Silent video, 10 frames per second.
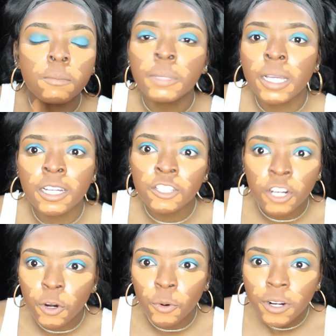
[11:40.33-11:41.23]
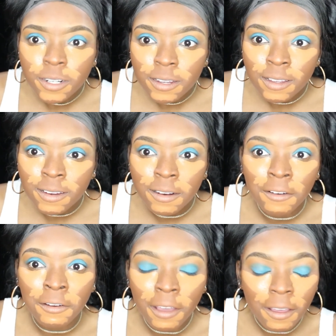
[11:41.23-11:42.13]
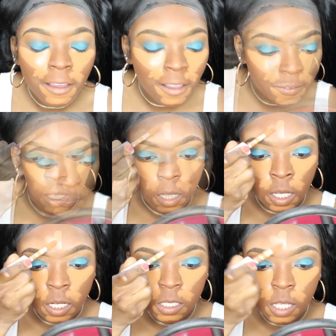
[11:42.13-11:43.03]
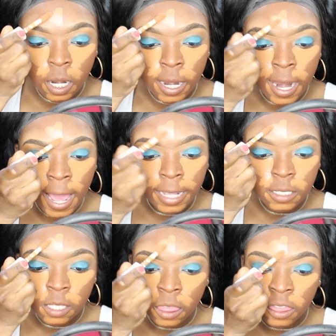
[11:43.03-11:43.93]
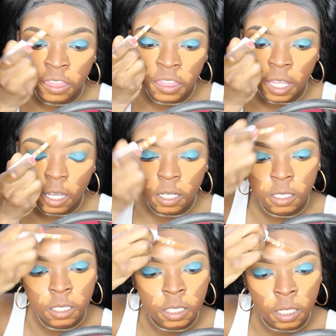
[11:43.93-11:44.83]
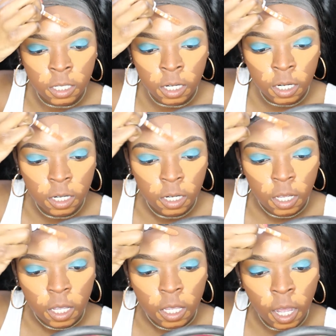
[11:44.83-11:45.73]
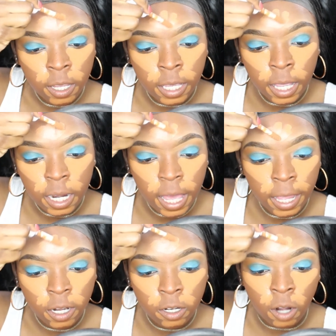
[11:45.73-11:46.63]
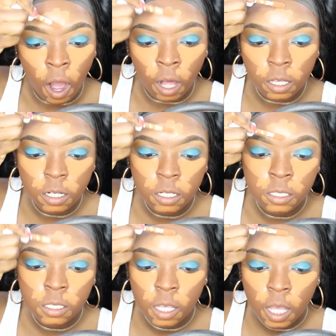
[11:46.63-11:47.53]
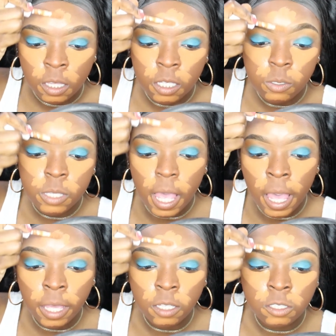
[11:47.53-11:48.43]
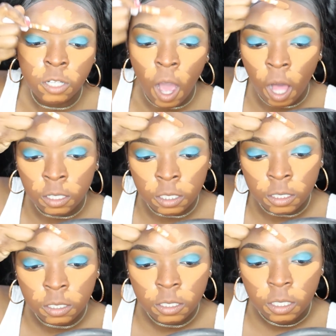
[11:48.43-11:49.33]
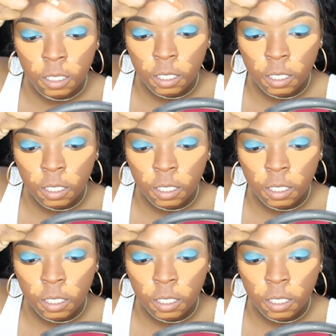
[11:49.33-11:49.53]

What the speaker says: because you're in quarantine, duh. And this is a nice thick concealer. Again, $8. This was $8.